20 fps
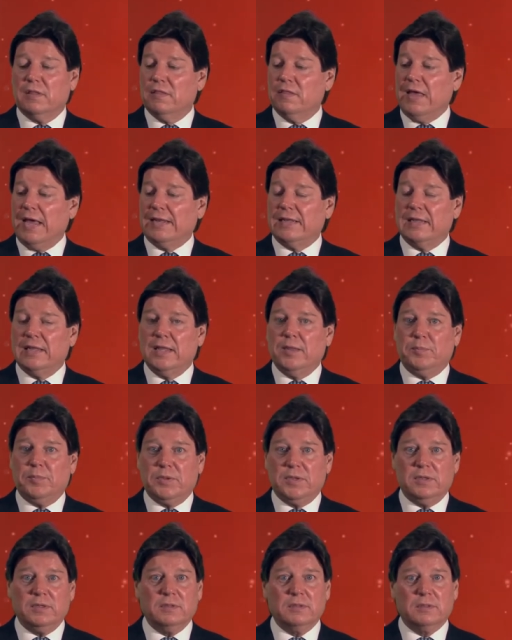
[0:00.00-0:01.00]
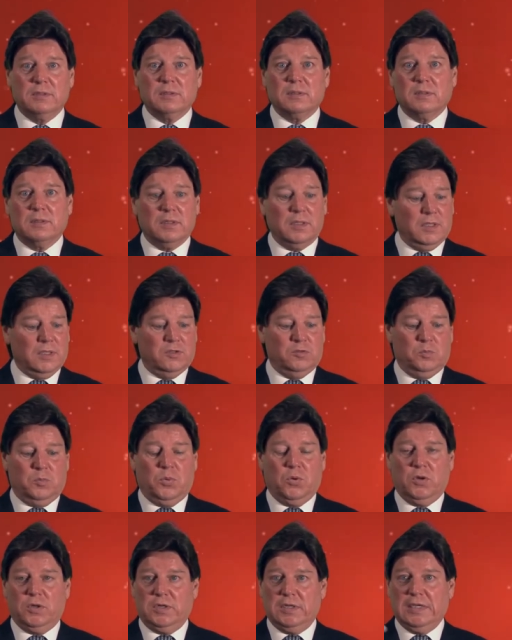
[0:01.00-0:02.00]
That lipid is
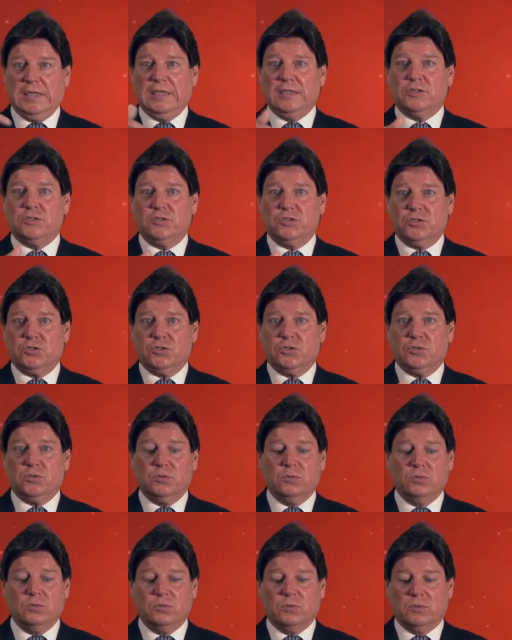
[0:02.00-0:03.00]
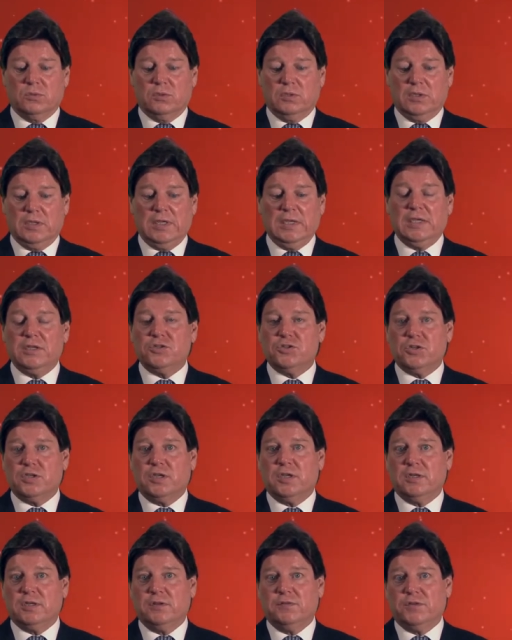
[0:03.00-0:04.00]
put into each
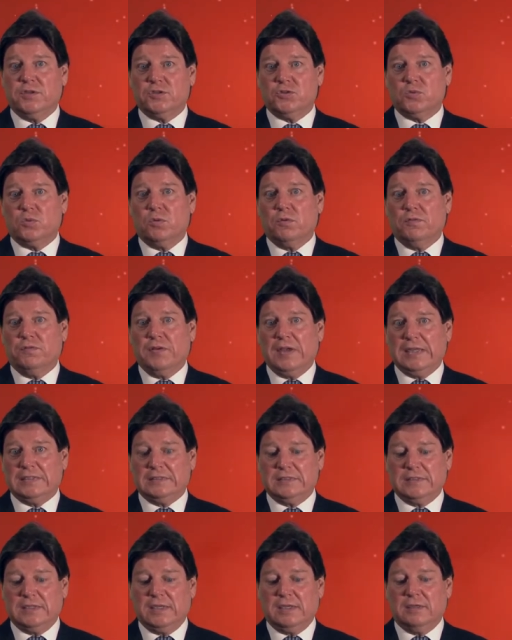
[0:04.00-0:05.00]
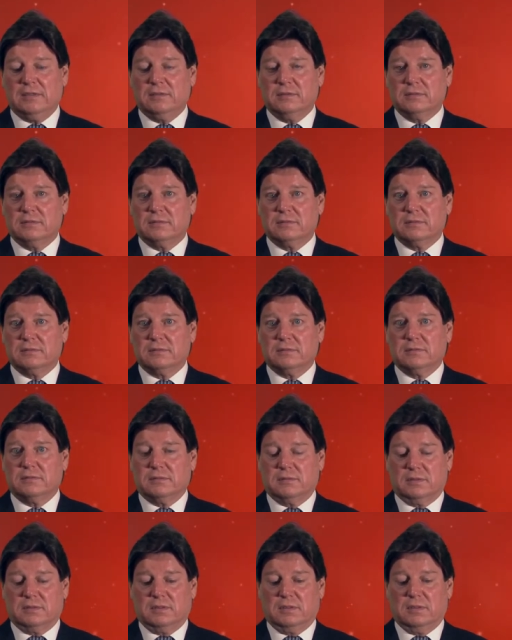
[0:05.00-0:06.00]
individual fat cell,
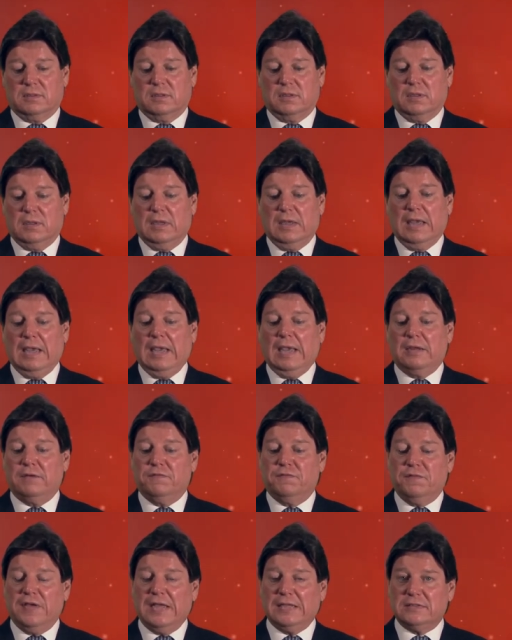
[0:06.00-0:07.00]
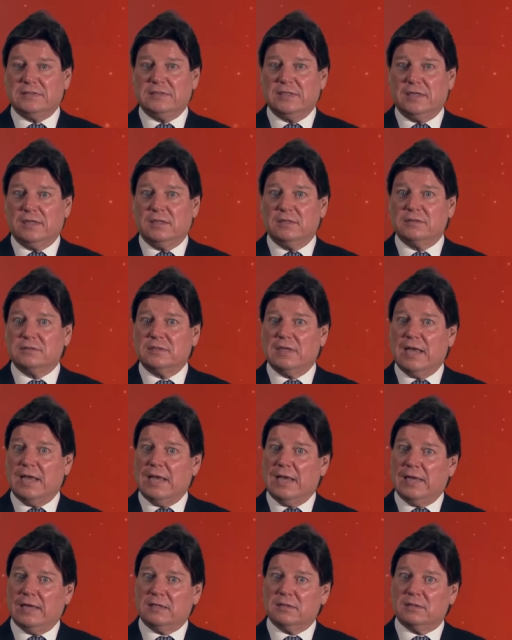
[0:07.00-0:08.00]
and fat cells
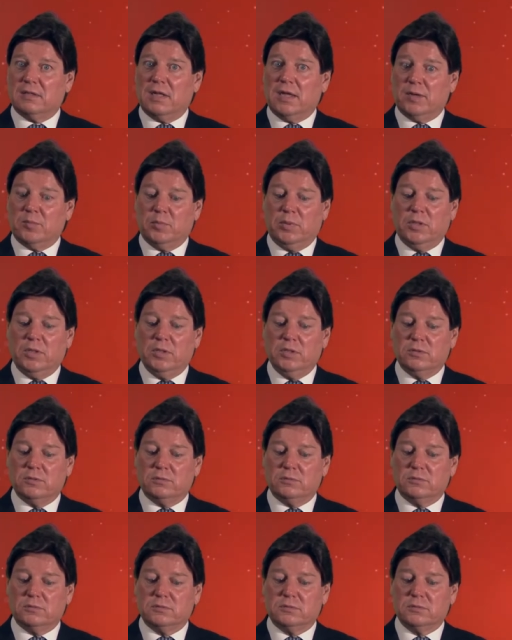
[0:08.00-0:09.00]
act like balloons.